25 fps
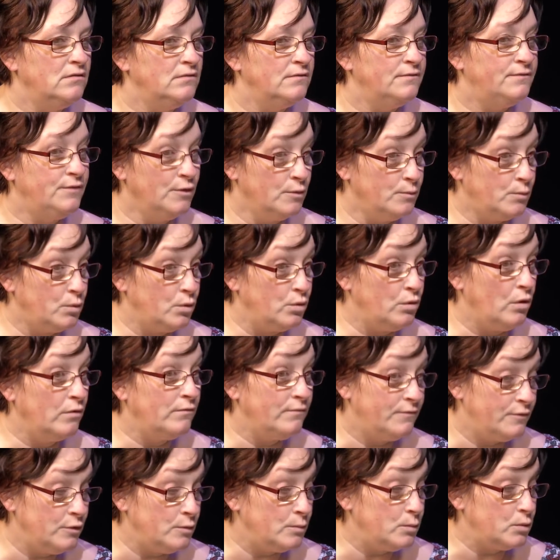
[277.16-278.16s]

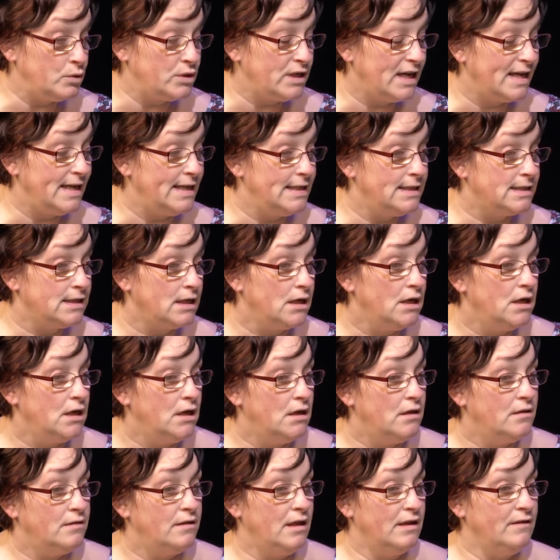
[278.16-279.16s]
football days,
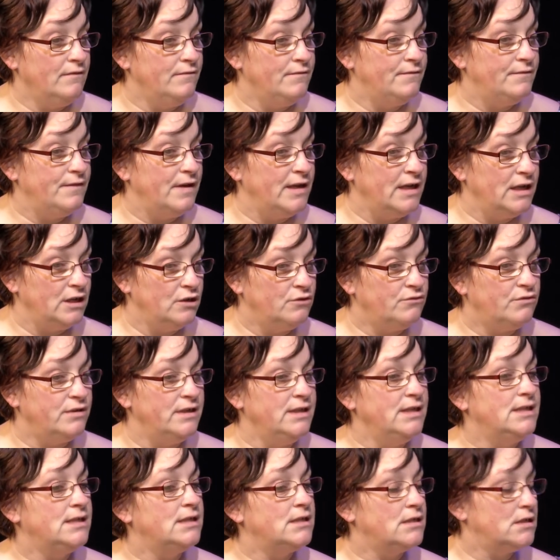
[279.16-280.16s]
they've
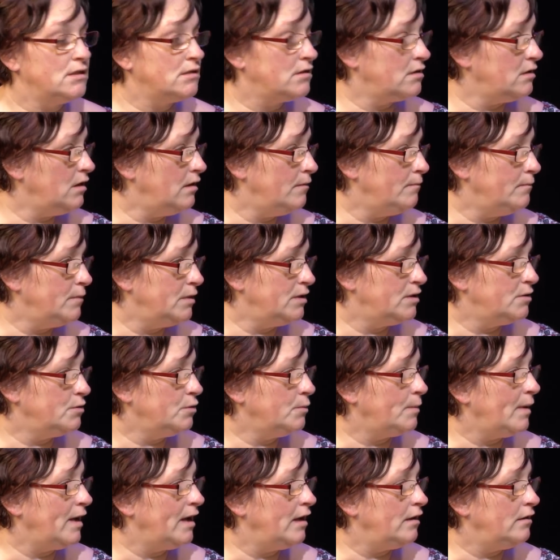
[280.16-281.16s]
increased the number to
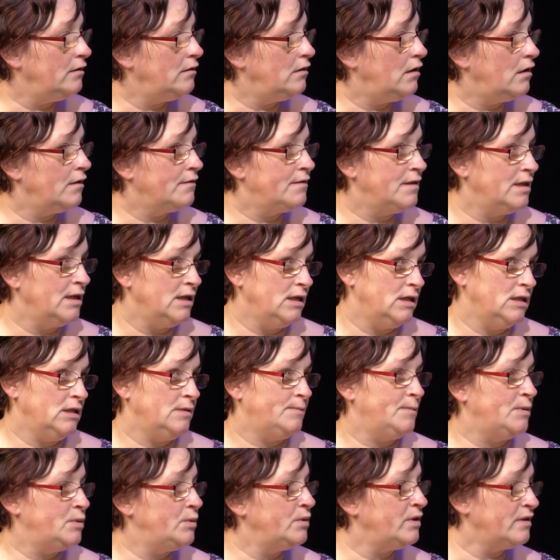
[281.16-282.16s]
about, I think it's
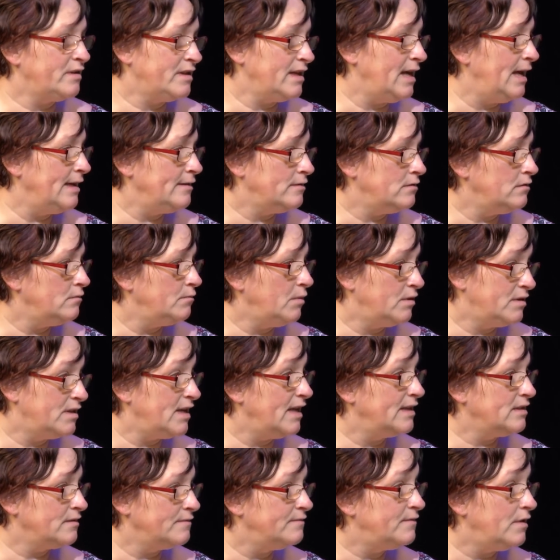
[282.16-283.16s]
between 1,000 and
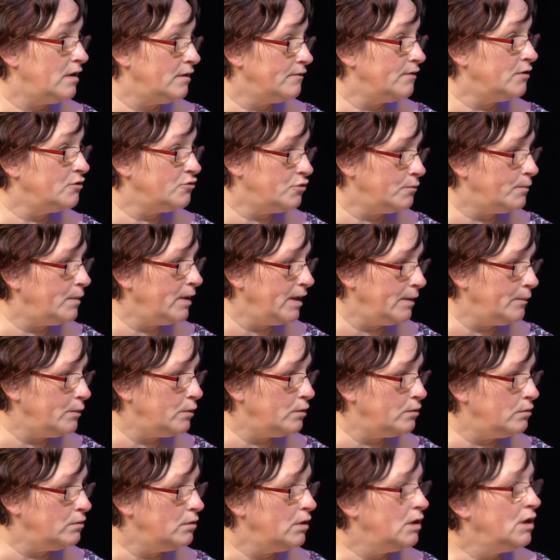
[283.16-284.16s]
1,500
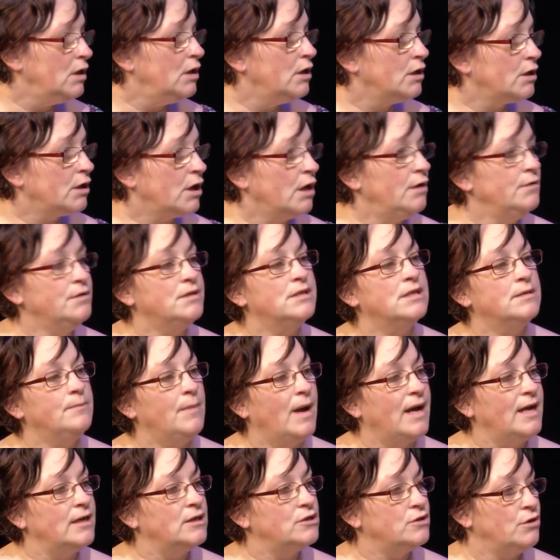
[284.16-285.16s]
people go to the
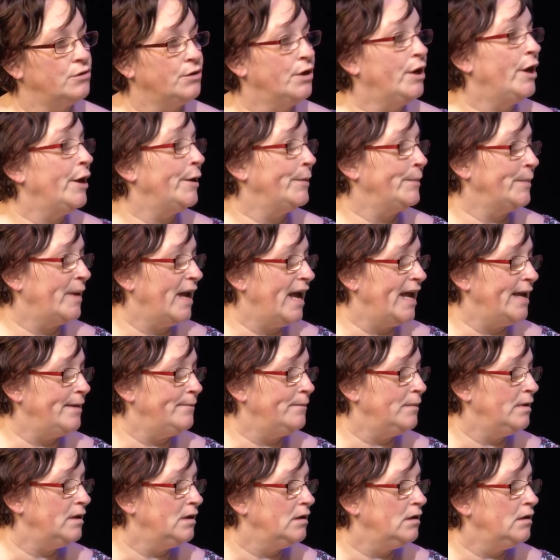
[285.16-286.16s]
match on a home
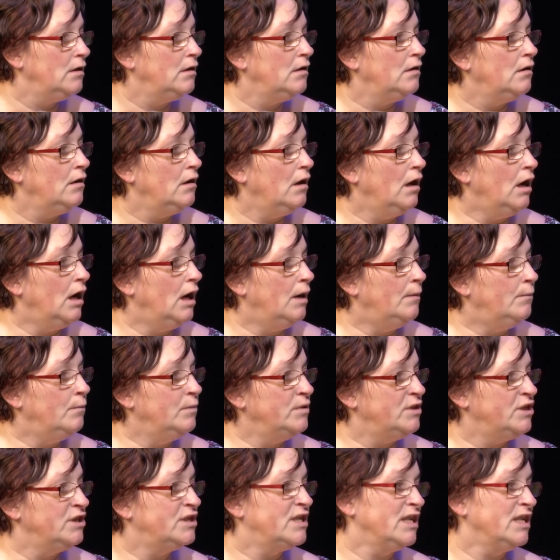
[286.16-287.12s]
game, which has